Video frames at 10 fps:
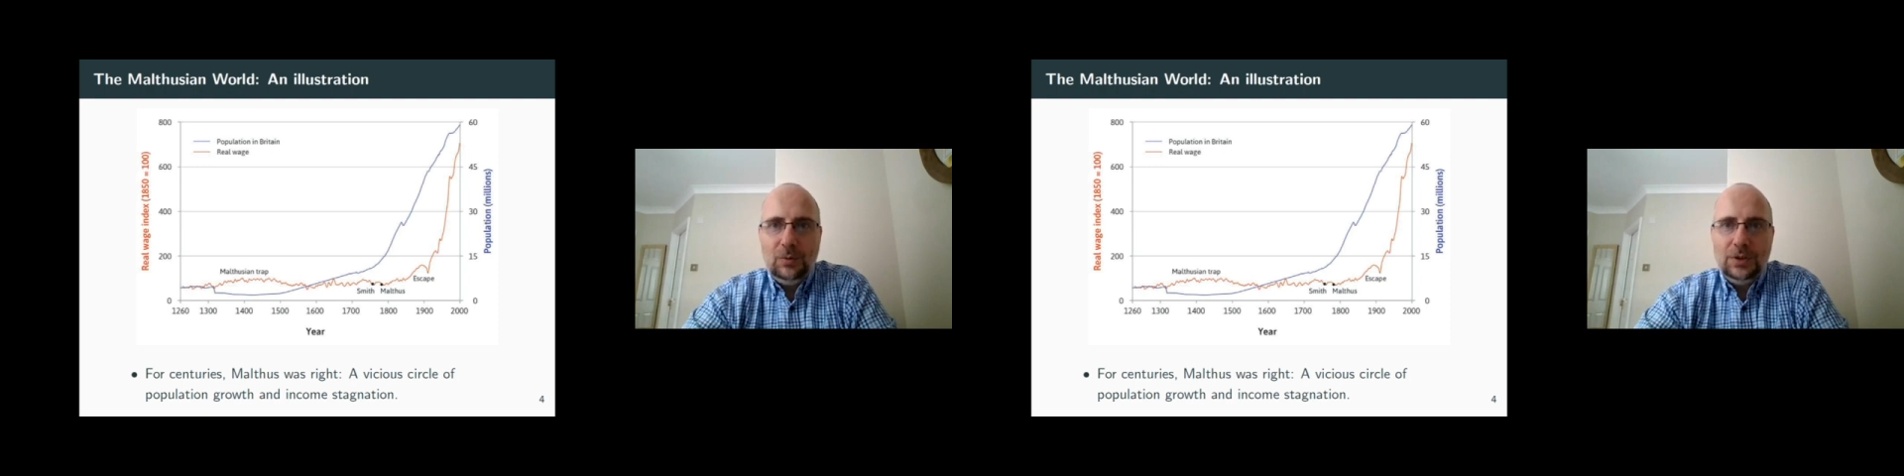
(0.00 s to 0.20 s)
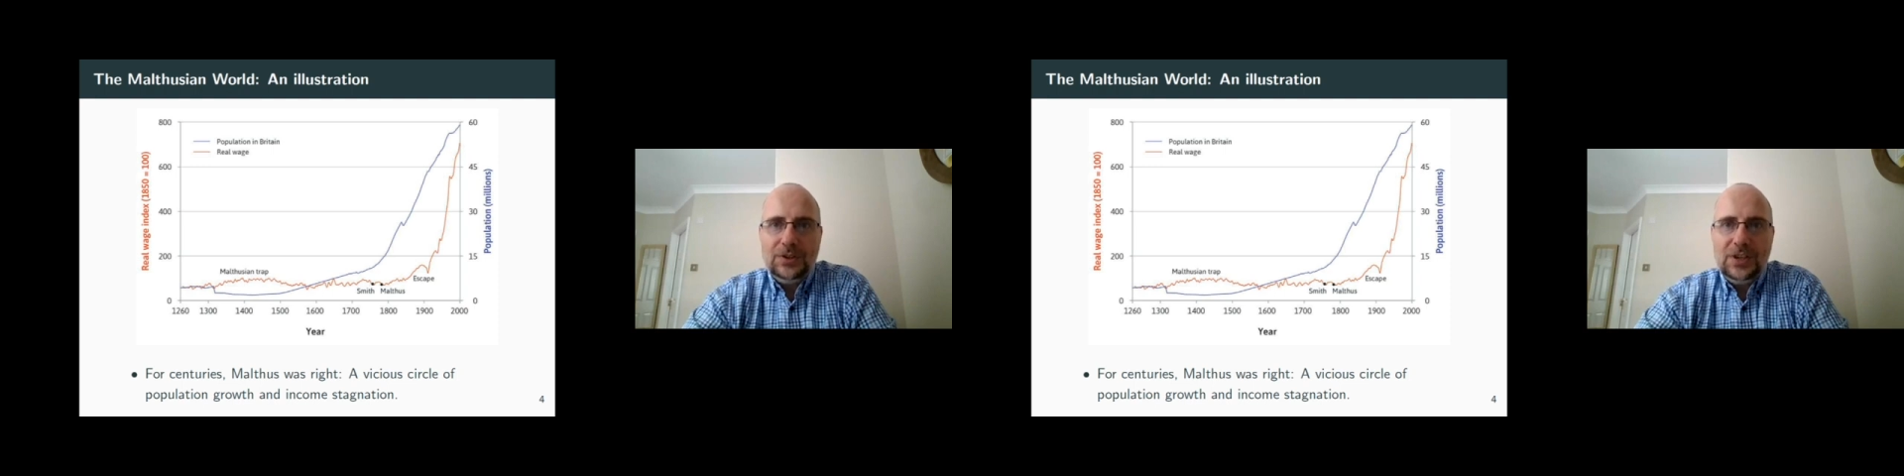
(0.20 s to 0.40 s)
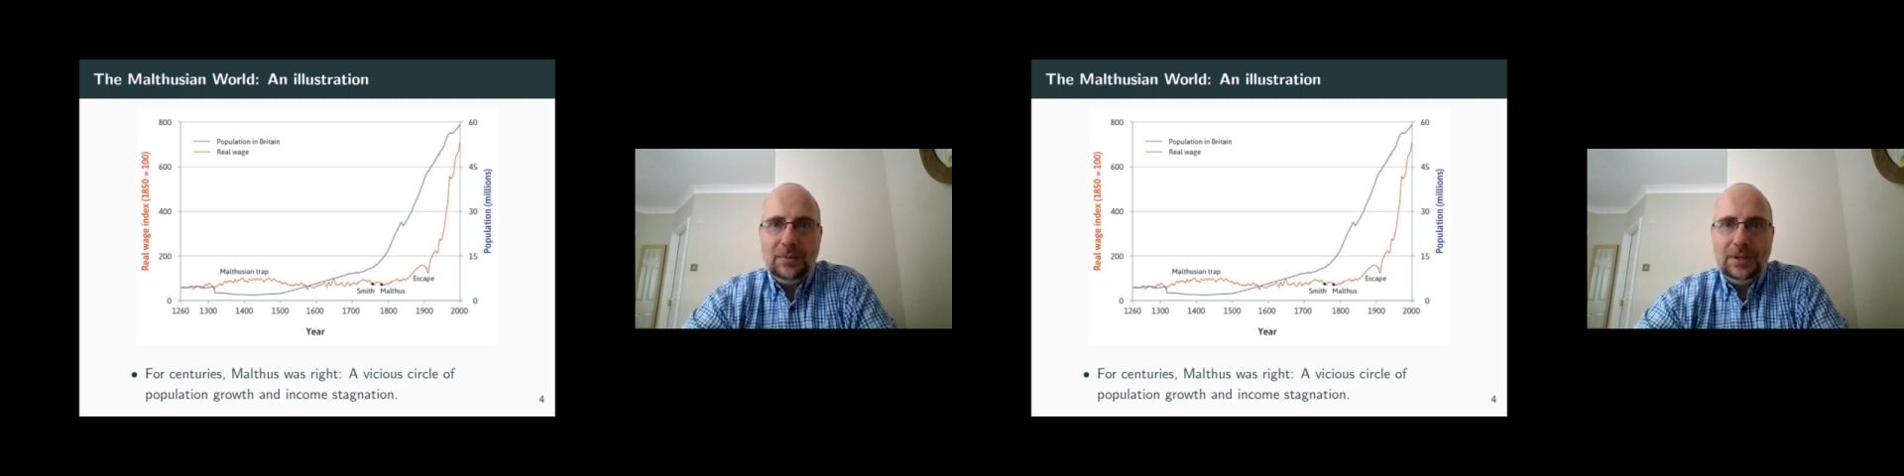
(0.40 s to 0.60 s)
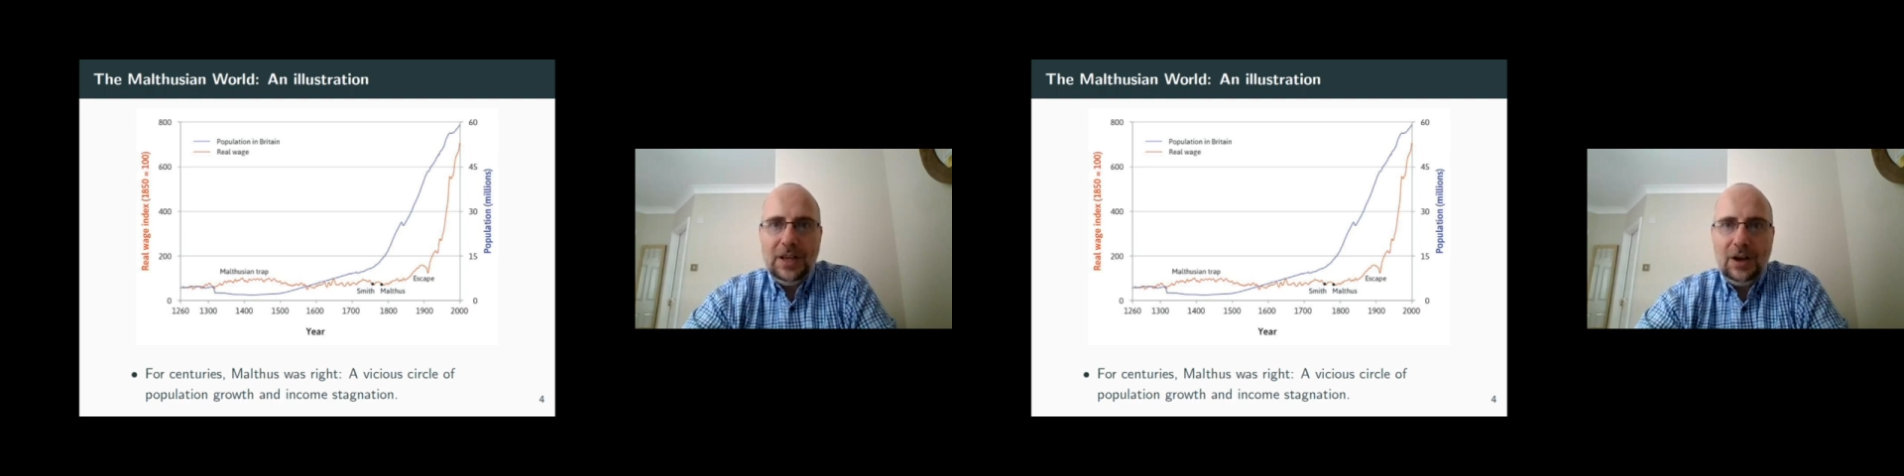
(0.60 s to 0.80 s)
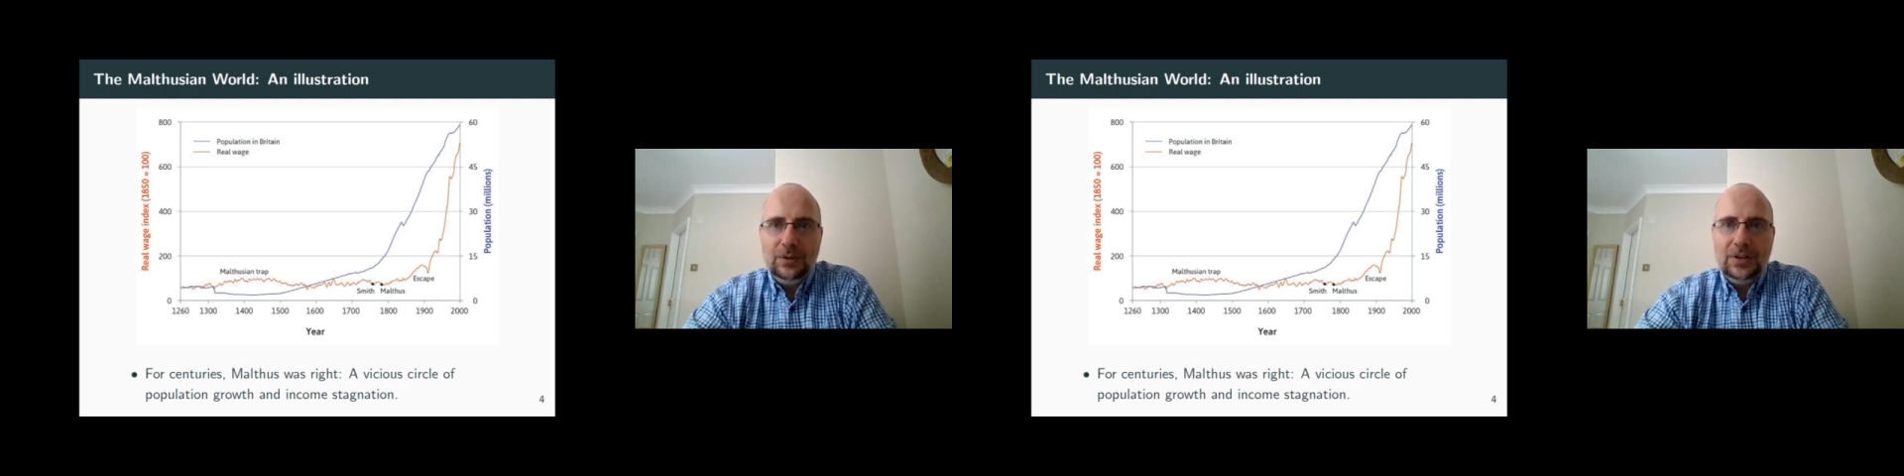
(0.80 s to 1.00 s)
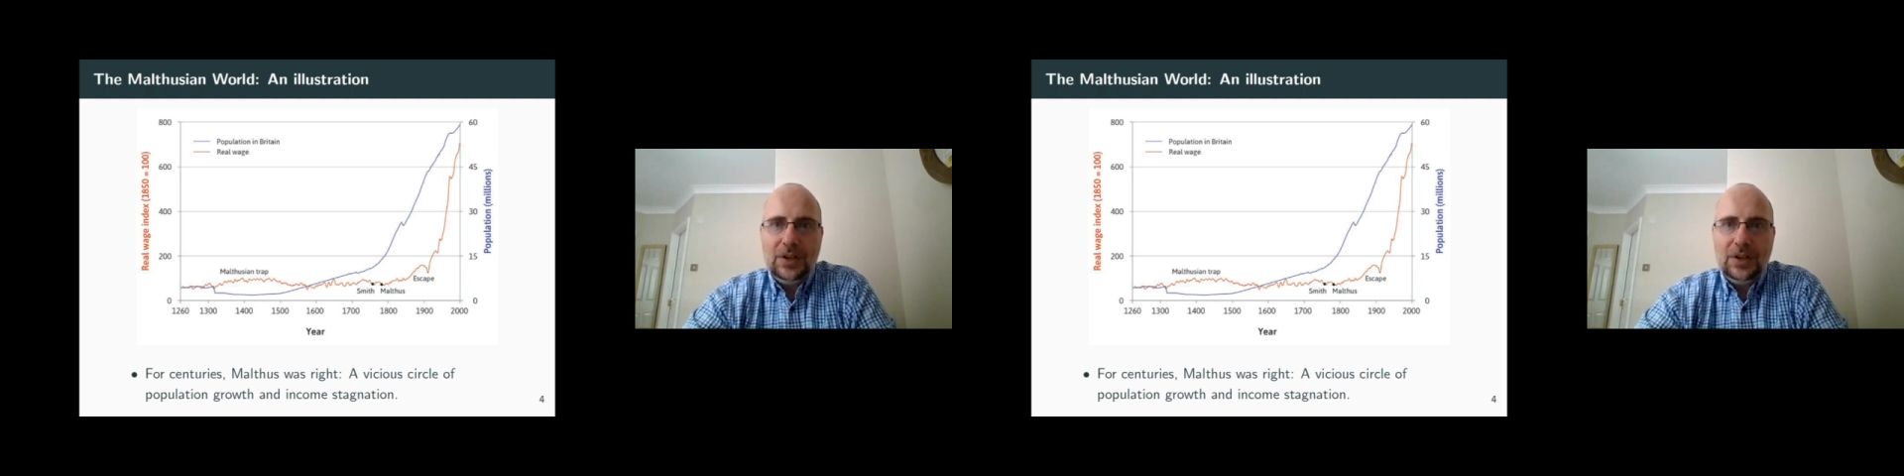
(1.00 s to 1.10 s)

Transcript: will examine how the